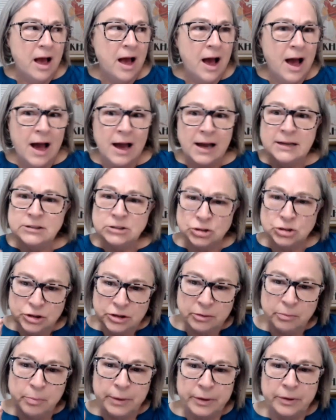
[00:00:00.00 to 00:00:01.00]
I should
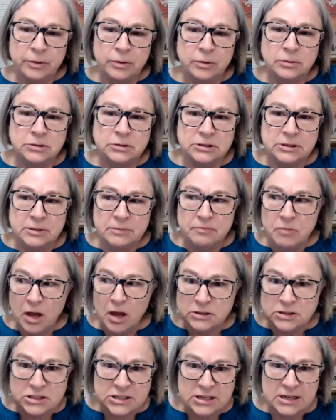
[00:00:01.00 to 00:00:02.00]
have built a
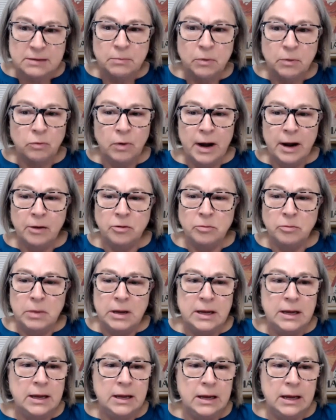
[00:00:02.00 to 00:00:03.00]
team around
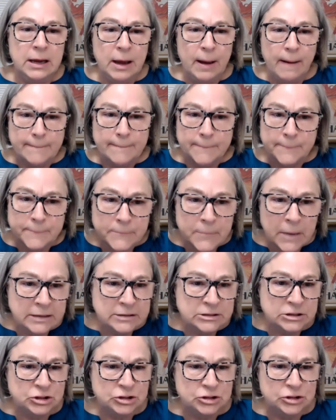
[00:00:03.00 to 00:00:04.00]
me
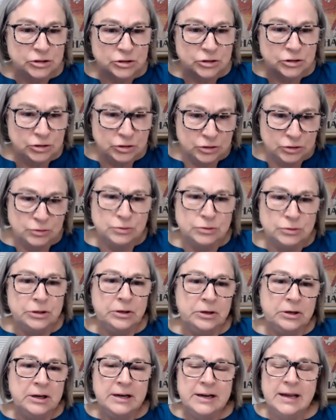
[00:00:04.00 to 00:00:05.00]
much
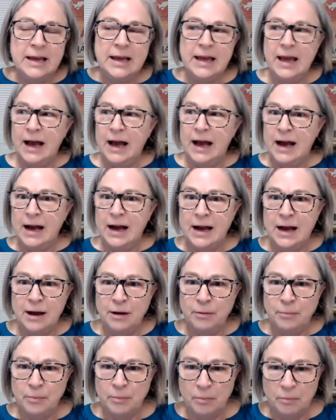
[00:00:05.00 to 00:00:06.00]
sooner.
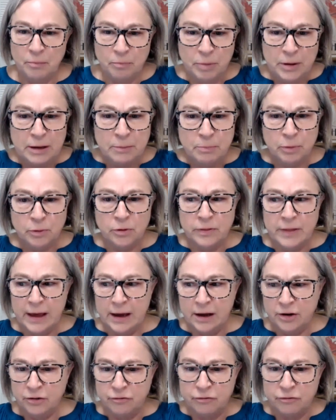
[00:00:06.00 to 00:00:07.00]
um, people that
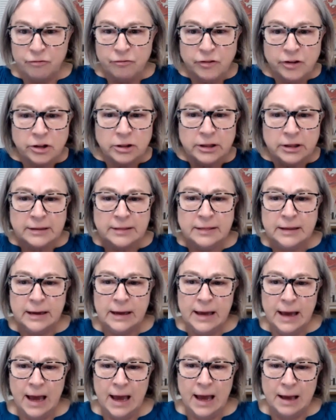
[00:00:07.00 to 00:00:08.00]
could fill in the
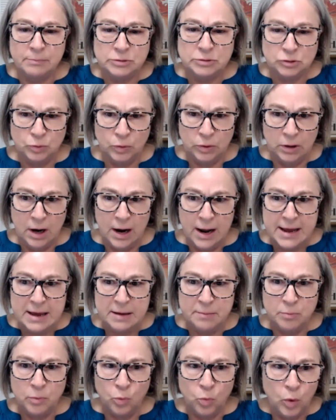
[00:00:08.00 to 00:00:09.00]
gaps where I
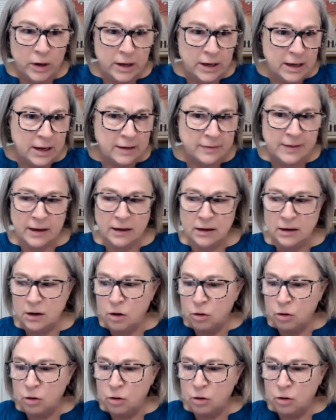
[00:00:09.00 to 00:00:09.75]
am weak, that could